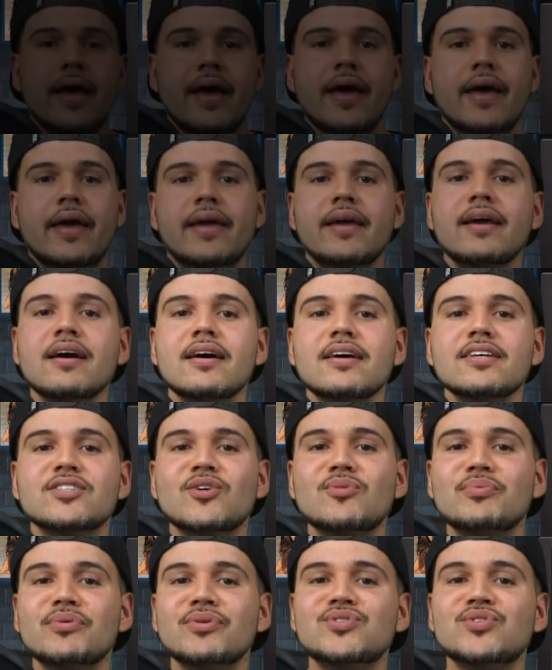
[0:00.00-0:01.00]
Hey guys,
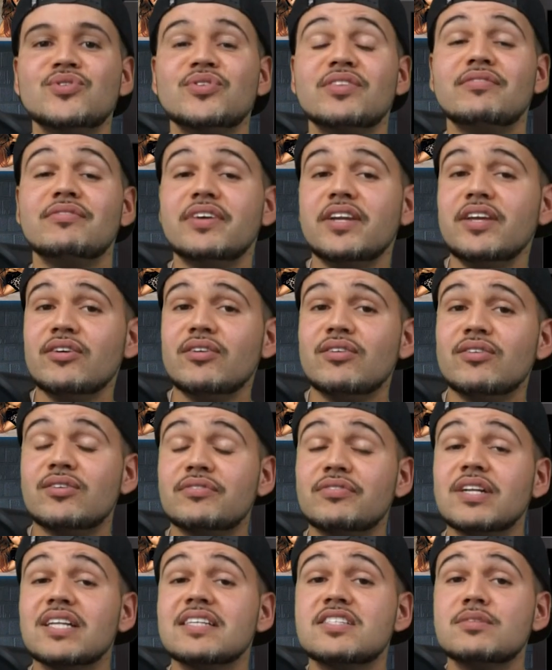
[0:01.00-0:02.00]
hope you enjoyed the video. If
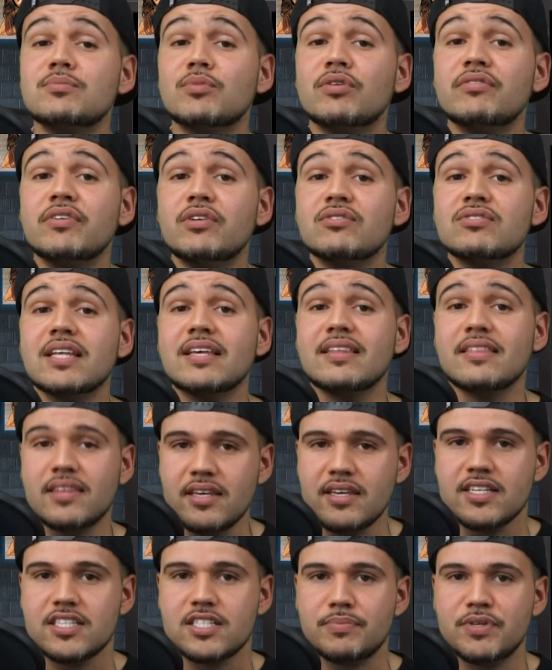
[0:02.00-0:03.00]
you'd like to see more videos like
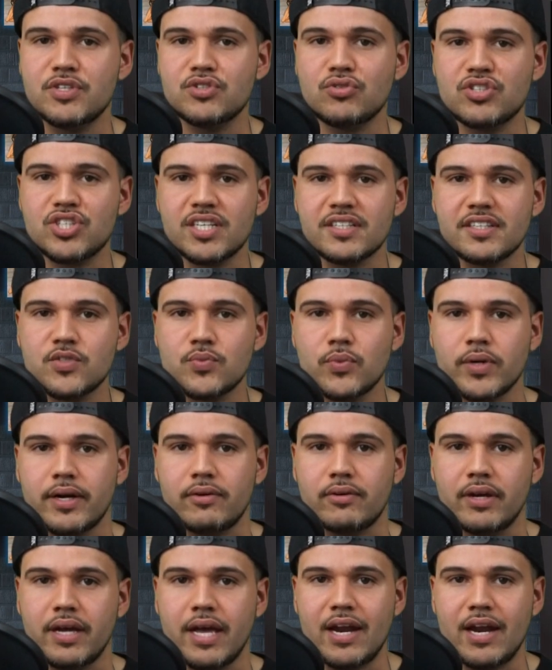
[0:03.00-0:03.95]
these, be sure to check this one out.